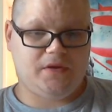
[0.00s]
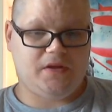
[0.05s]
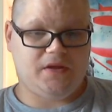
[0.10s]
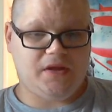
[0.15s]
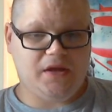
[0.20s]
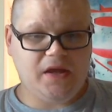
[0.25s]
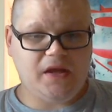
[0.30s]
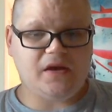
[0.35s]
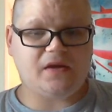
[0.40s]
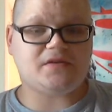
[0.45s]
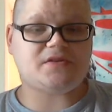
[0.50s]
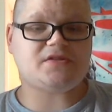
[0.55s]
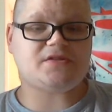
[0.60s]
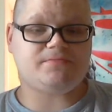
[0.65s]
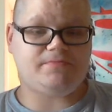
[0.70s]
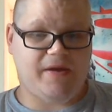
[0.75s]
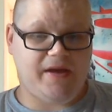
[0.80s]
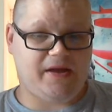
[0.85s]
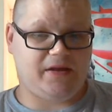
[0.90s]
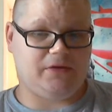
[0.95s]
Egon
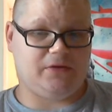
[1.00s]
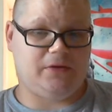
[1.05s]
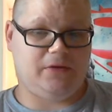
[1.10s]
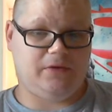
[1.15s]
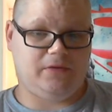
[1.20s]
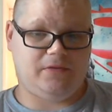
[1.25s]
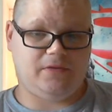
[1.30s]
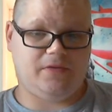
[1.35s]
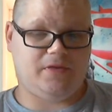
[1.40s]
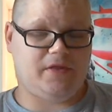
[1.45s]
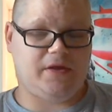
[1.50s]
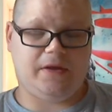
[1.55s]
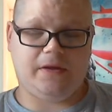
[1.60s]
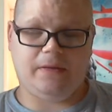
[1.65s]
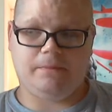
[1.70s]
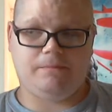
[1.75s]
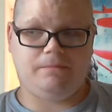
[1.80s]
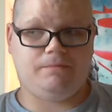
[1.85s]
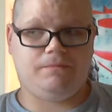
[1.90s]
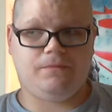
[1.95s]
Spengler,
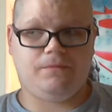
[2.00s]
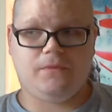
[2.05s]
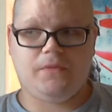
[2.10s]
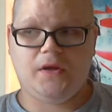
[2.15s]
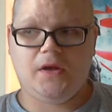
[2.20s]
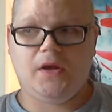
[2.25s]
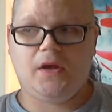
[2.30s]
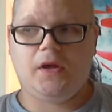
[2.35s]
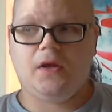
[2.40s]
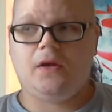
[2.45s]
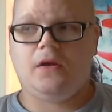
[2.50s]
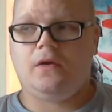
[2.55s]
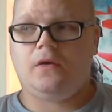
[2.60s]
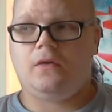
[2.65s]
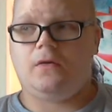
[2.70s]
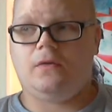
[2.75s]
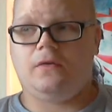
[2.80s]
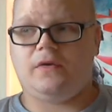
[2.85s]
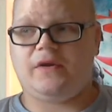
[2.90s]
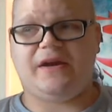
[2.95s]
the
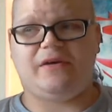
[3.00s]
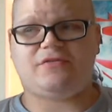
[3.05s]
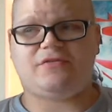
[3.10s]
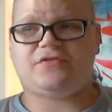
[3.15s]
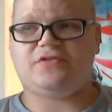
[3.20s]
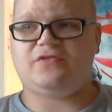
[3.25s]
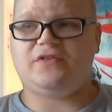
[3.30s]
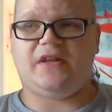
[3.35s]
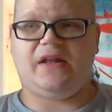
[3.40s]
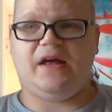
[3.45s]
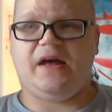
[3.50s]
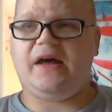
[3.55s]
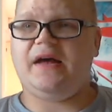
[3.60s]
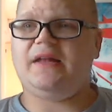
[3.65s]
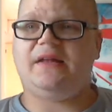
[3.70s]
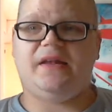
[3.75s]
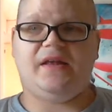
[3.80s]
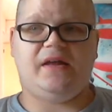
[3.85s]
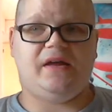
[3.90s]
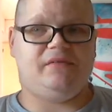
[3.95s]
character that I
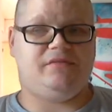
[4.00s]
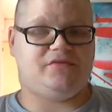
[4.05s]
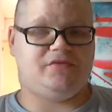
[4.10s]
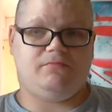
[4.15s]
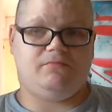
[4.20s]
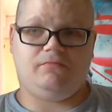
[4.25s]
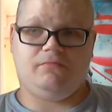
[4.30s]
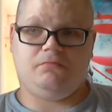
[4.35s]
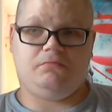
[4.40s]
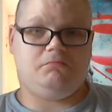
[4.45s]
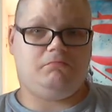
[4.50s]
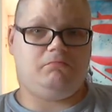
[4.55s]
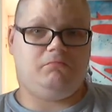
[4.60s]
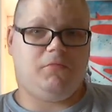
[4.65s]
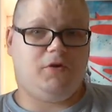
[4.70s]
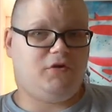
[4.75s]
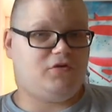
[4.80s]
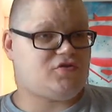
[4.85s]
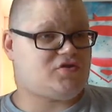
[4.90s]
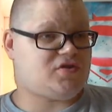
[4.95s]
loved
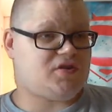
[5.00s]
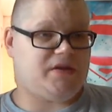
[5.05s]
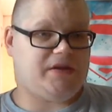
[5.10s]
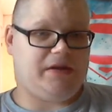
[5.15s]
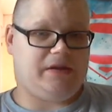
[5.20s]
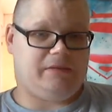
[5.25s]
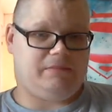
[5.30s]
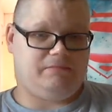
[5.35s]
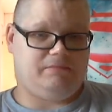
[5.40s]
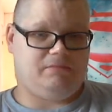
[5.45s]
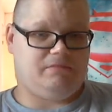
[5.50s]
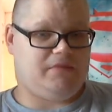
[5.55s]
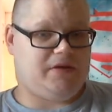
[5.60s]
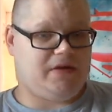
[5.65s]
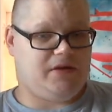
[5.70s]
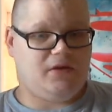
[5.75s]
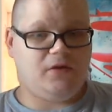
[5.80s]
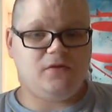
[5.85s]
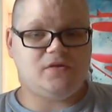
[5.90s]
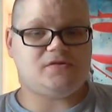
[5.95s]
mostly
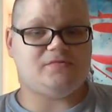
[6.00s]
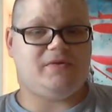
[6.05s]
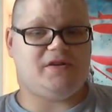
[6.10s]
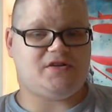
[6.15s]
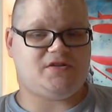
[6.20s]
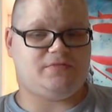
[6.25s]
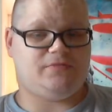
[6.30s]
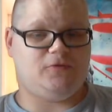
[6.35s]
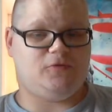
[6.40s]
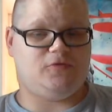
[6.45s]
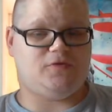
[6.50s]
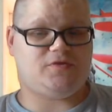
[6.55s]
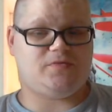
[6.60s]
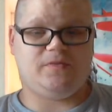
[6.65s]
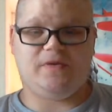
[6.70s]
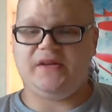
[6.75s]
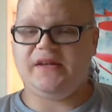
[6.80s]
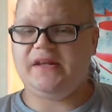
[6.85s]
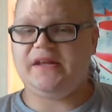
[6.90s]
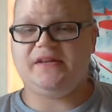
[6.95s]
in Ghostbusters movies,
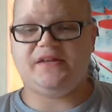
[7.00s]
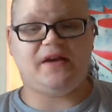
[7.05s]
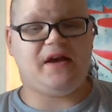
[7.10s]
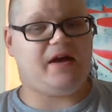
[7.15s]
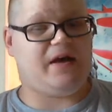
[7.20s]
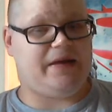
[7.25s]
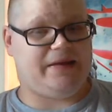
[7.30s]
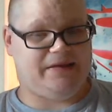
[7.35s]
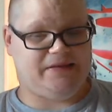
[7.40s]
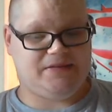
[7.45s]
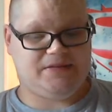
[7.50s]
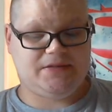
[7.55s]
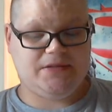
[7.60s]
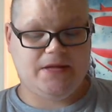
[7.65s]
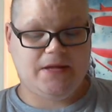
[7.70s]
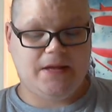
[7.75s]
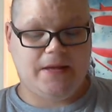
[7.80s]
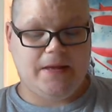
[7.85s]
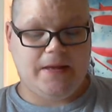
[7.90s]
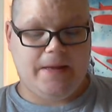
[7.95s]
when he died,
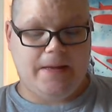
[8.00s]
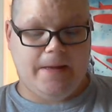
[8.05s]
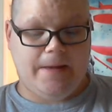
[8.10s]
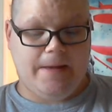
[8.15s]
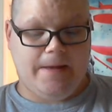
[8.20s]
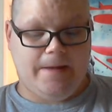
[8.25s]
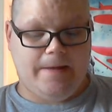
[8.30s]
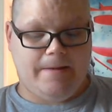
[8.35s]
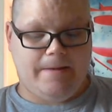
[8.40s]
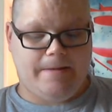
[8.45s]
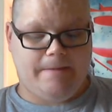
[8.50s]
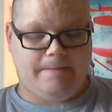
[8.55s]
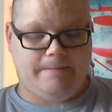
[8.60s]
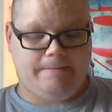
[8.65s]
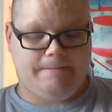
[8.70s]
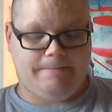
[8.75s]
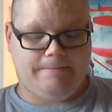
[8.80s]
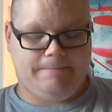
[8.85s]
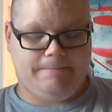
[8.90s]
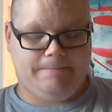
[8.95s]

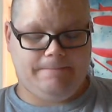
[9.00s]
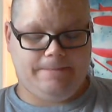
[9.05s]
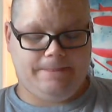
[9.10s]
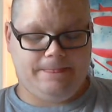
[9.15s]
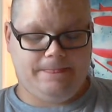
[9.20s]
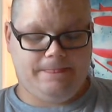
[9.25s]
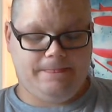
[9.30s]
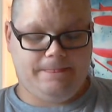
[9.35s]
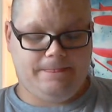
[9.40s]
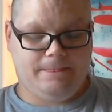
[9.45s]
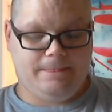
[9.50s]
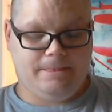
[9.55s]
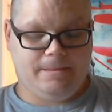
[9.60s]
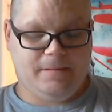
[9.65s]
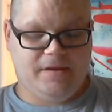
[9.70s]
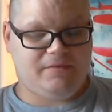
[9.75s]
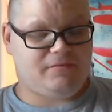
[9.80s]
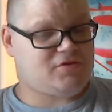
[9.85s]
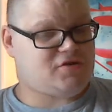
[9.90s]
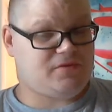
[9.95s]
um,
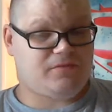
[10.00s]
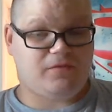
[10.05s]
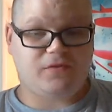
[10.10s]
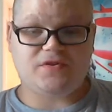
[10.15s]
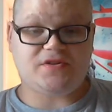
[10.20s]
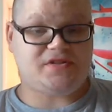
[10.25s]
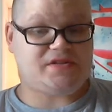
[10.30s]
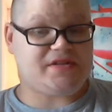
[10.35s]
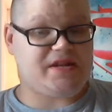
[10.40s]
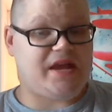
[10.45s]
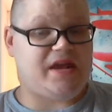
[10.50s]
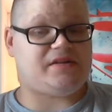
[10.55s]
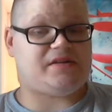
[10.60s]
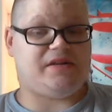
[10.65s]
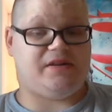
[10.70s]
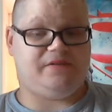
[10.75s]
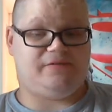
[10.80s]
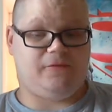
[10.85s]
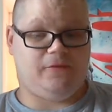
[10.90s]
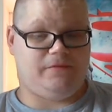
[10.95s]
it was a very sad
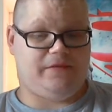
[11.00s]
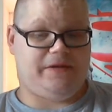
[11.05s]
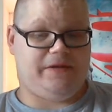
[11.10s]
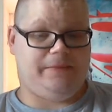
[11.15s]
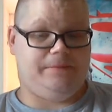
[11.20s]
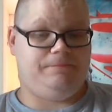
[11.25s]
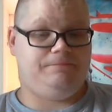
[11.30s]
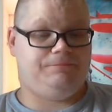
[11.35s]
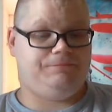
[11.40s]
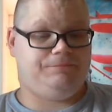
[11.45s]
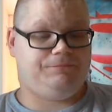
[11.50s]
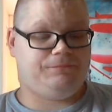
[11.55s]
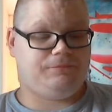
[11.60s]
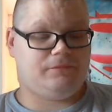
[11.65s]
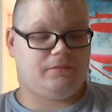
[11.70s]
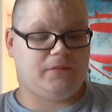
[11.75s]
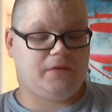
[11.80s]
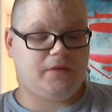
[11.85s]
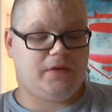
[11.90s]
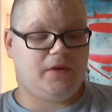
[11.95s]
day for me.
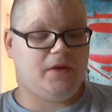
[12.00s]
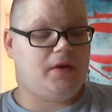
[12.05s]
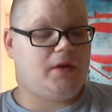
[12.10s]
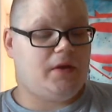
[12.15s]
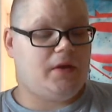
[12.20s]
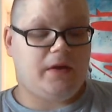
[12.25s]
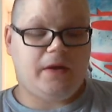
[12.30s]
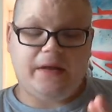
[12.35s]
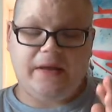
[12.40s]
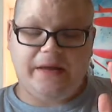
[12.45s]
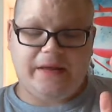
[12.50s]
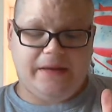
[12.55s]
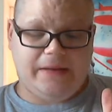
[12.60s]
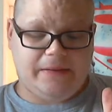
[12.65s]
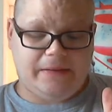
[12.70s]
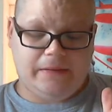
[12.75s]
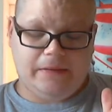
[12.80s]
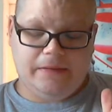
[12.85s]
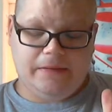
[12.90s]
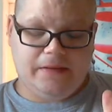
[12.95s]

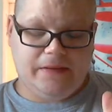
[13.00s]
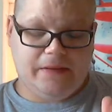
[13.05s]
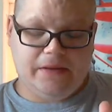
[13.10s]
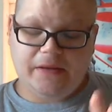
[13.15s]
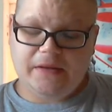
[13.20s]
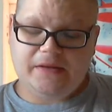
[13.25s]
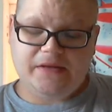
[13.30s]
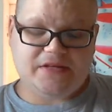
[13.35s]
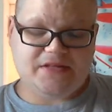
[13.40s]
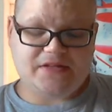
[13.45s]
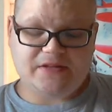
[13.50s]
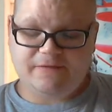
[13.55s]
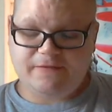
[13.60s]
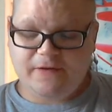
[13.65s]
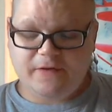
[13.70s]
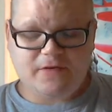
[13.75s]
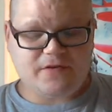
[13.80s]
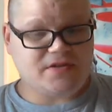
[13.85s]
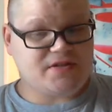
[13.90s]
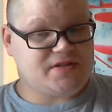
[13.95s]
And it is a
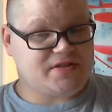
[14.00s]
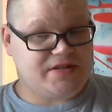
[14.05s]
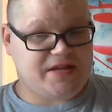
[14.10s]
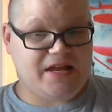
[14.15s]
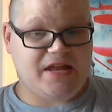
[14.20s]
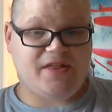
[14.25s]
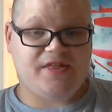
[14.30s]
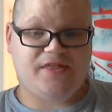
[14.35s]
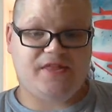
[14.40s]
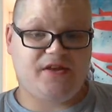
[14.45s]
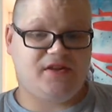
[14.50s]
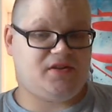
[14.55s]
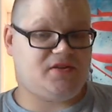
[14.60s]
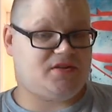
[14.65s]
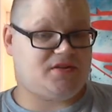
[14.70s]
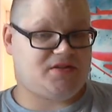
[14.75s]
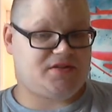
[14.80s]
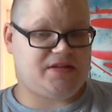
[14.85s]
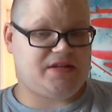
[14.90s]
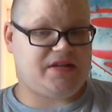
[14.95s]
very sad thing to
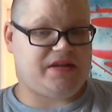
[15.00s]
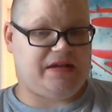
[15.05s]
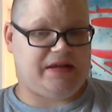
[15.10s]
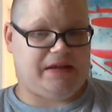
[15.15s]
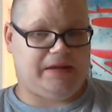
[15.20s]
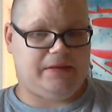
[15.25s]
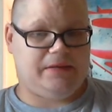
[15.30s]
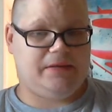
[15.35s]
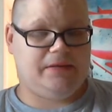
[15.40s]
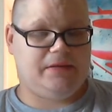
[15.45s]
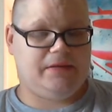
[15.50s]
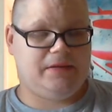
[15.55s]
say